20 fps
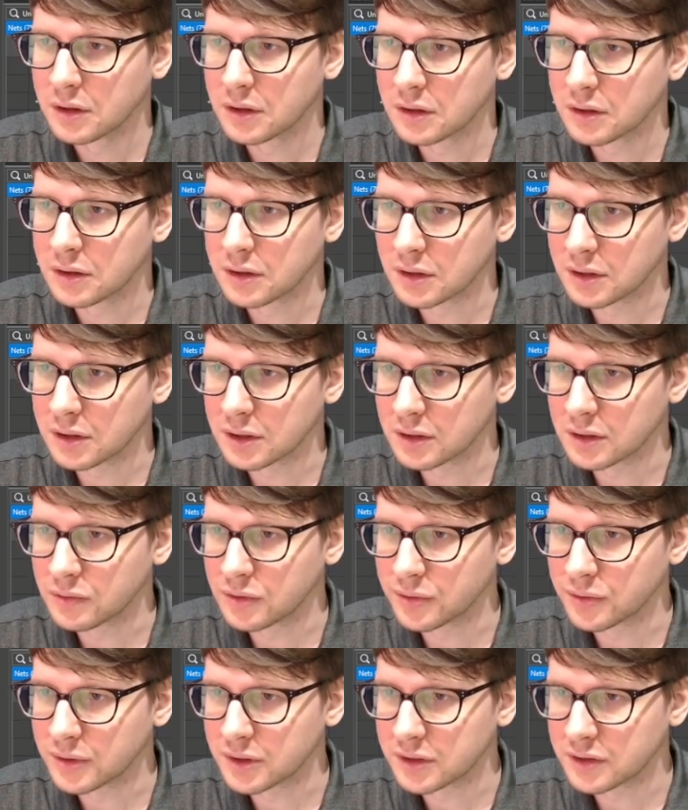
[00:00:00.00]
And we
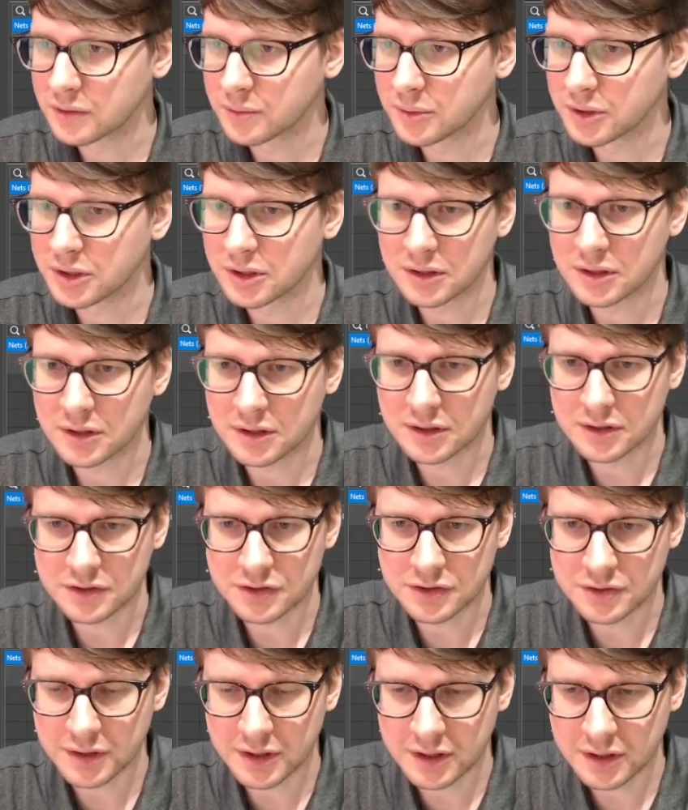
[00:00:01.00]
want to be in our
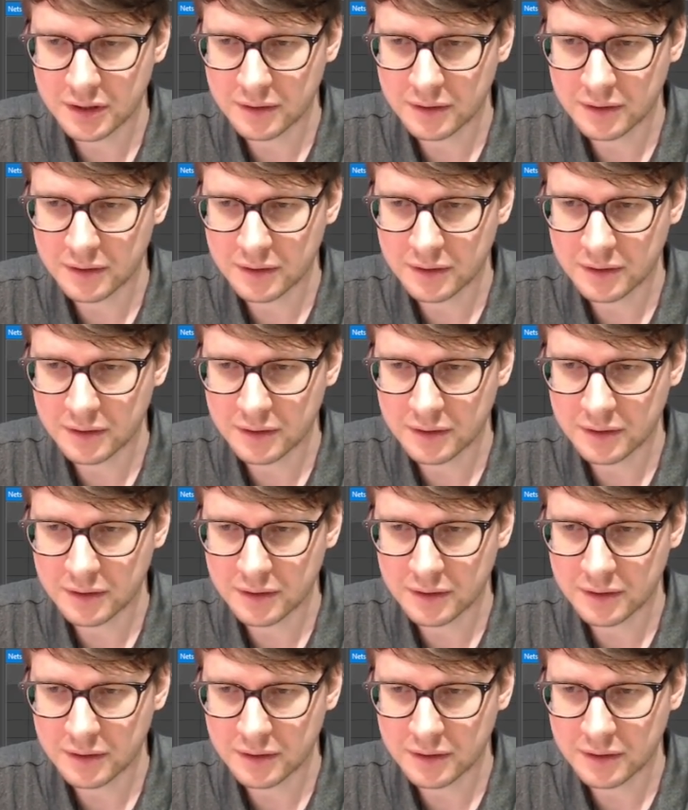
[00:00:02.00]
constraint.